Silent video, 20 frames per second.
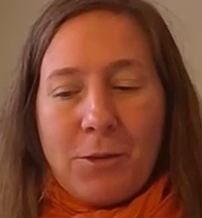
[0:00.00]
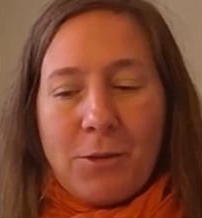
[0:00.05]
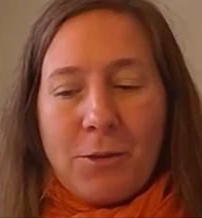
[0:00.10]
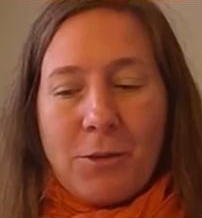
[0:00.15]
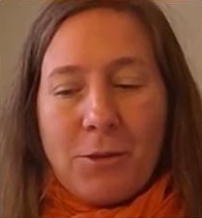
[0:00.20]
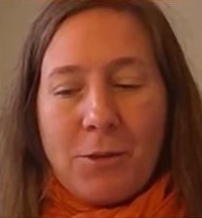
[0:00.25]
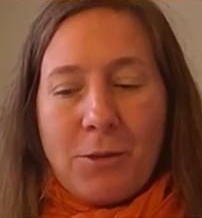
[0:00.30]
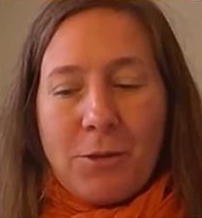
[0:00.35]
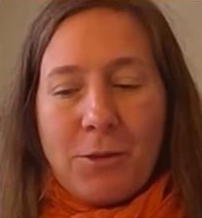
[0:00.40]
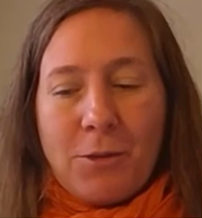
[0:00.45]
the
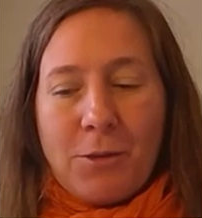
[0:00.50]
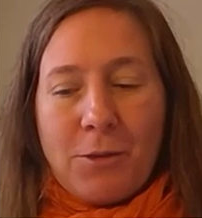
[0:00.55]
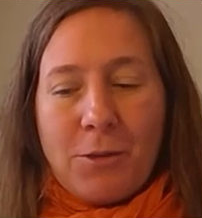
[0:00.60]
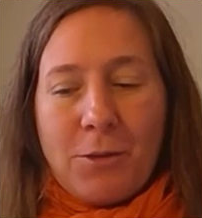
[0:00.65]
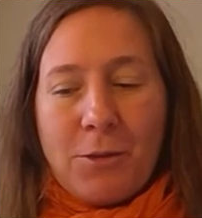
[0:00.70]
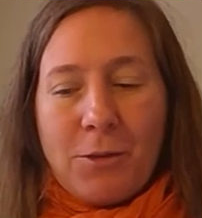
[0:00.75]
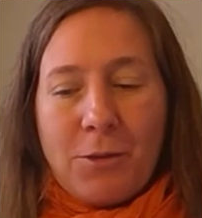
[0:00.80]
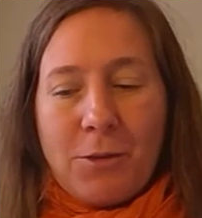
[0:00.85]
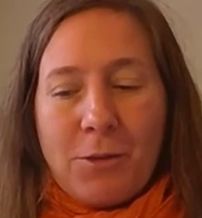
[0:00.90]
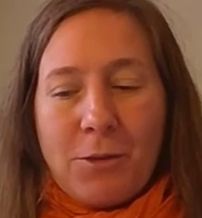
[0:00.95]
staggering
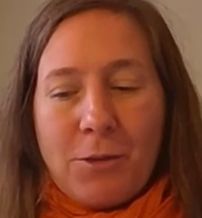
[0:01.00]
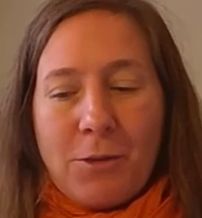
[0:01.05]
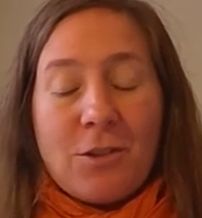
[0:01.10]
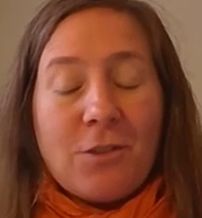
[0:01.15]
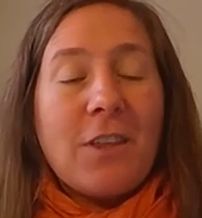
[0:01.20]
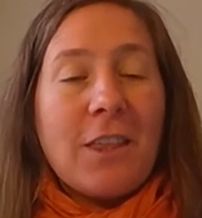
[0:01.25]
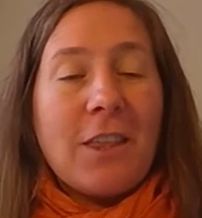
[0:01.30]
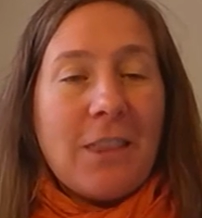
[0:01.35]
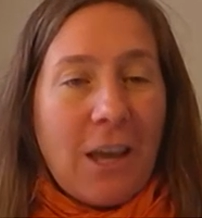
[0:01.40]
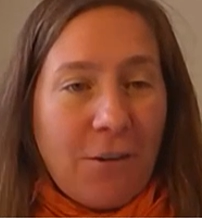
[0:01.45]
size of
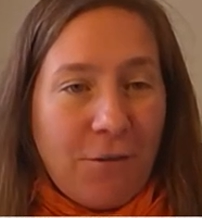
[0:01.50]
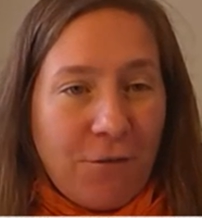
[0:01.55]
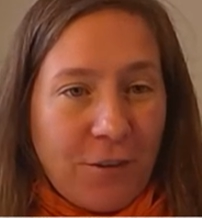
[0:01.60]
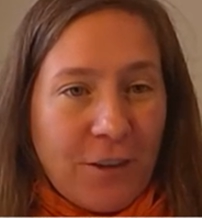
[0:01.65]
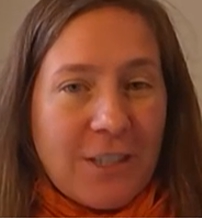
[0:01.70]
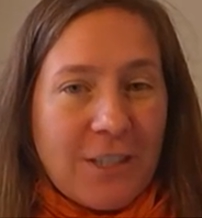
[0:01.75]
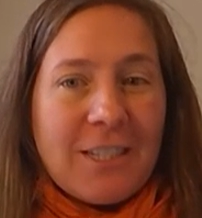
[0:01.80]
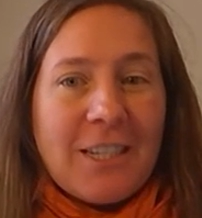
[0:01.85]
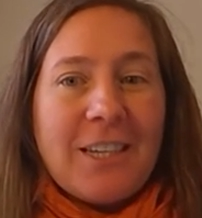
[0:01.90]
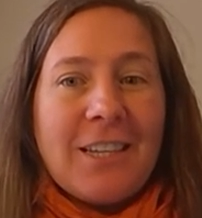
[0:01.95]
the
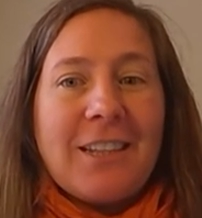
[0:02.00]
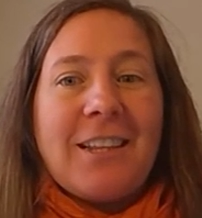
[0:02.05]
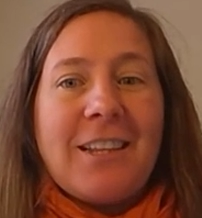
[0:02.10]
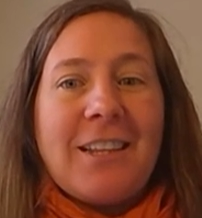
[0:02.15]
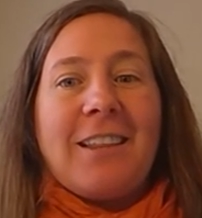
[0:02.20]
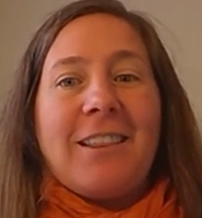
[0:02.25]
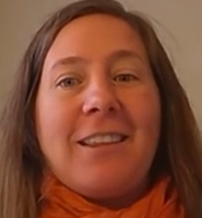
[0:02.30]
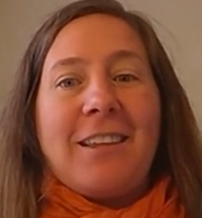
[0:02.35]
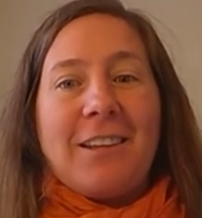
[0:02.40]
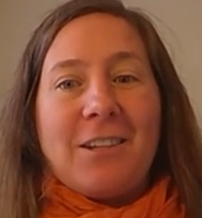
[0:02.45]
deficit
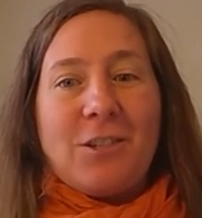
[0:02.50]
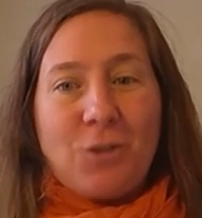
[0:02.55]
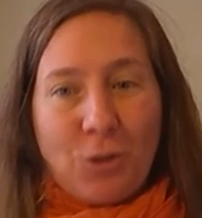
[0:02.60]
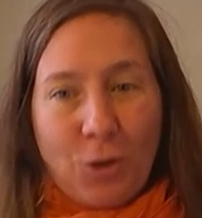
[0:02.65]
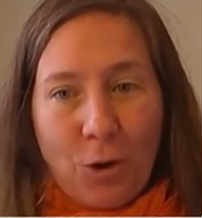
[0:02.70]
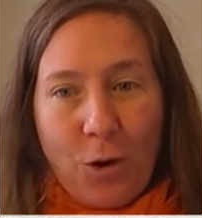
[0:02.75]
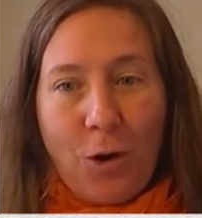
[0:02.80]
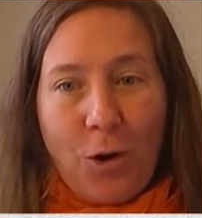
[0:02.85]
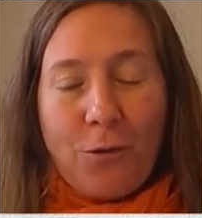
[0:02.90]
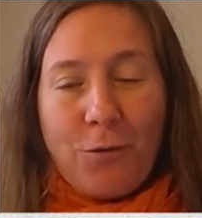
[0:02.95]
and the
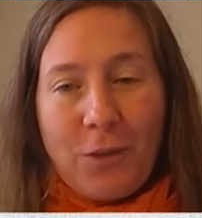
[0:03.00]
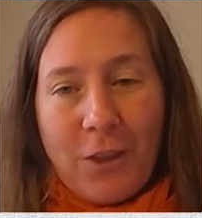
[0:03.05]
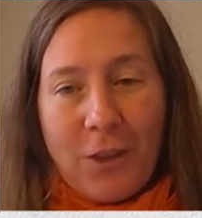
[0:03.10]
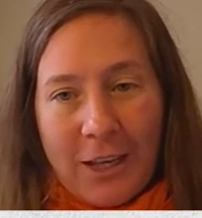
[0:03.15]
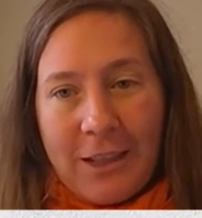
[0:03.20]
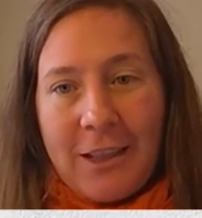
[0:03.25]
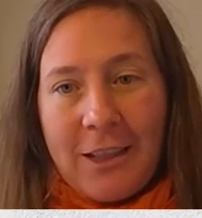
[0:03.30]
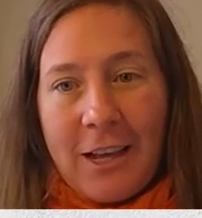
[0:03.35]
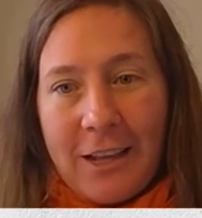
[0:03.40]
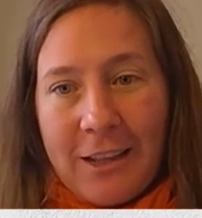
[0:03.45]
stock of
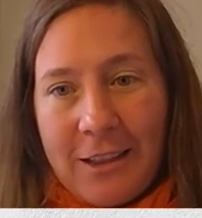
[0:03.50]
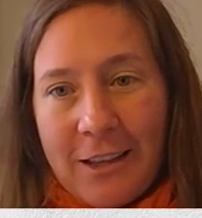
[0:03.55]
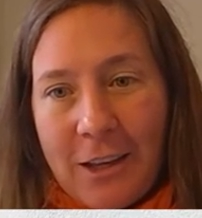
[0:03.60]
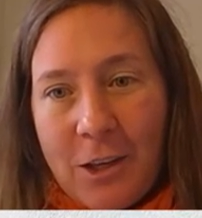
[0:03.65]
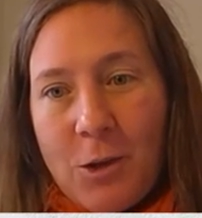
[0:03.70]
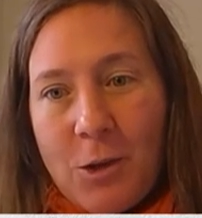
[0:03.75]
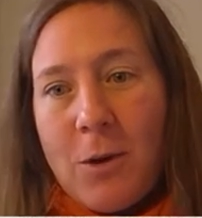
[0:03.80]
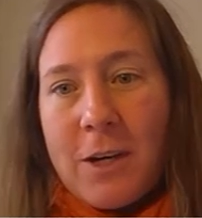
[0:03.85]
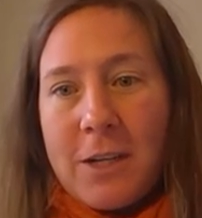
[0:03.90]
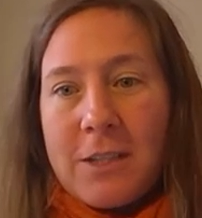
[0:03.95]
debt that the
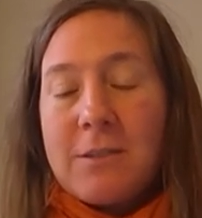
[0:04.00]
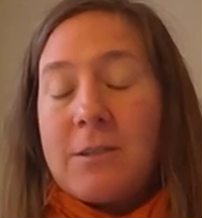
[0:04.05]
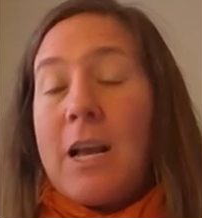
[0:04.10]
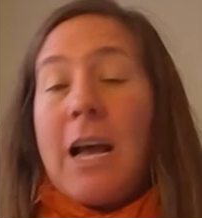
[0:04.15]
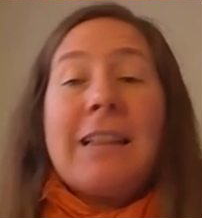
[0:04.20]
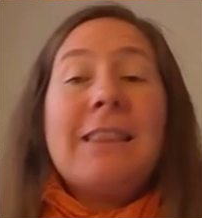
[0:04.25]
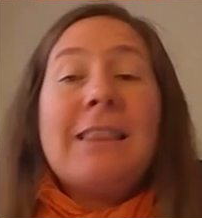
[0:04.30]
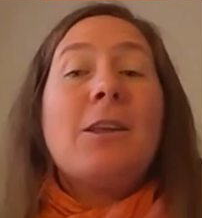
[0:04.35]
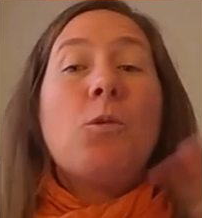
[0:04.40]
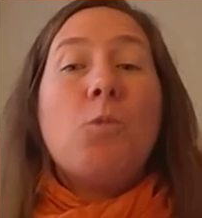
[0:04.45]
US
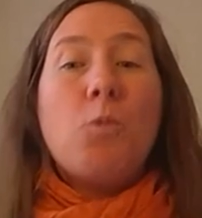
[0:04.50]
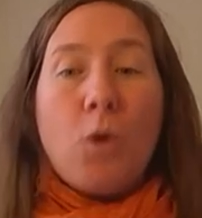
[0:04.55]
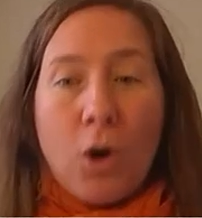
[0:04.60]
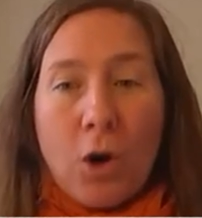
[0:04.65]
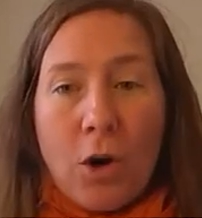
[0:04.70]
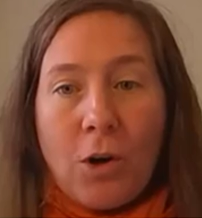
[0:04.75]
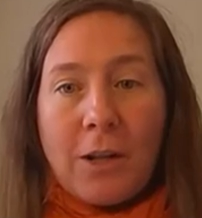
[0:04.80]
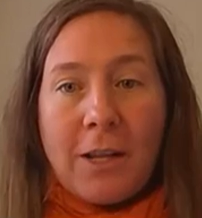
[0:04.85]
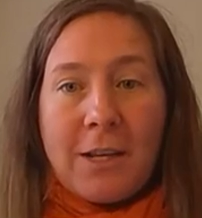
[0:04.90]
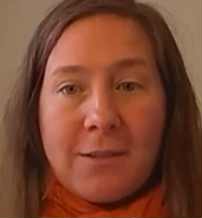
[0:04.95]
and the
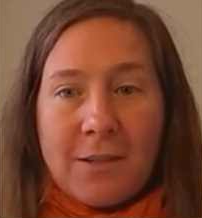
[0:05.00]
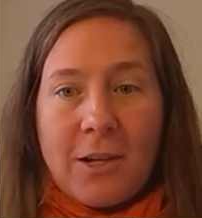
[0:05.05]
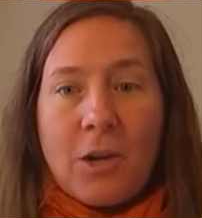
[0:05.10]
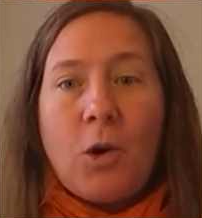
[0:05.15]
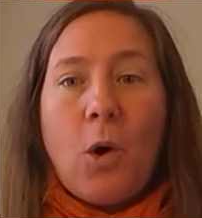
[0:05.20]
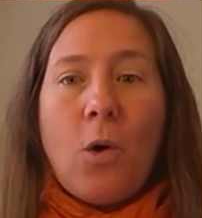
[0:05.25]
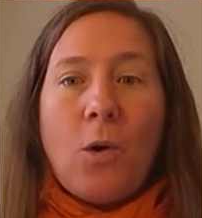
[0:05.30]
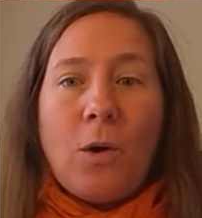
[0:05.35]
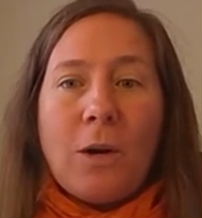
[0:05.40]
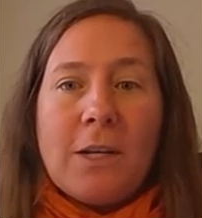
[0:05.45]
world as a
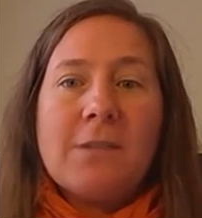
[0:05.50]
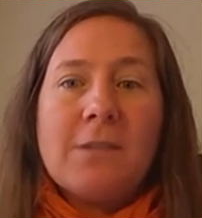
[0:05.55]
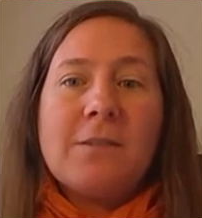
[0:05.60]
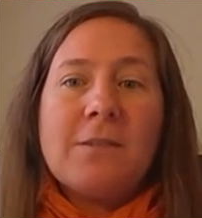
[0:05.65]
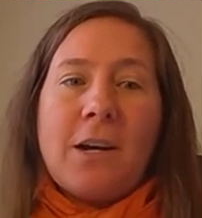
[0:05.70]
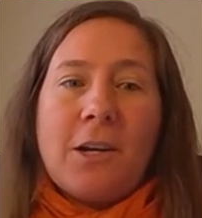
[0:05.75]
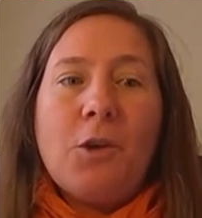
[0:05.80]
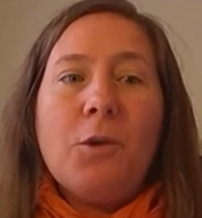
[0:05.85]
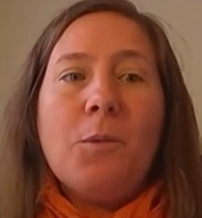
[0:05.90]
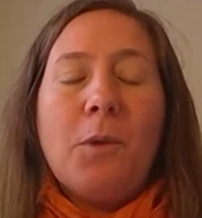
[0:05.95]
whole is
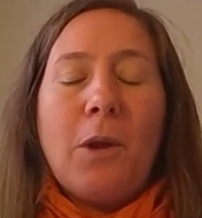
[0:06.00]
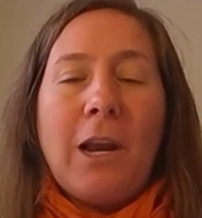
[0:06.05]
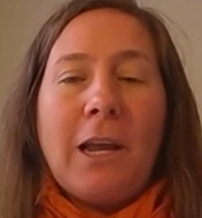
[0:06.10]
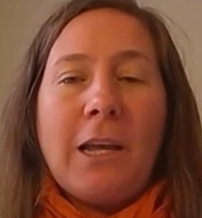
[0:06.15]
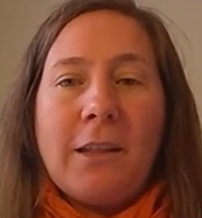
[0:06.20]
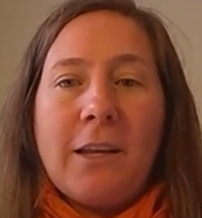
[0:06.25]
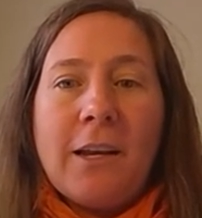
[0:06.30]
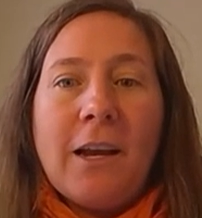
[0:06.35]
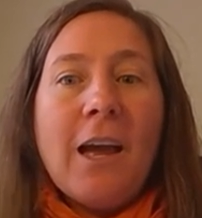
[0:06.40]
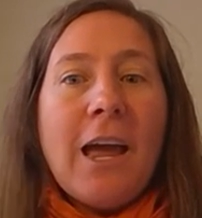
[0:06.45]

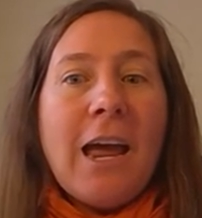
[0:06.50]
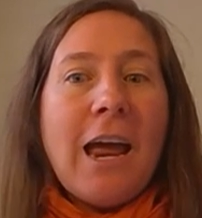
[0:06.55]
accumulating?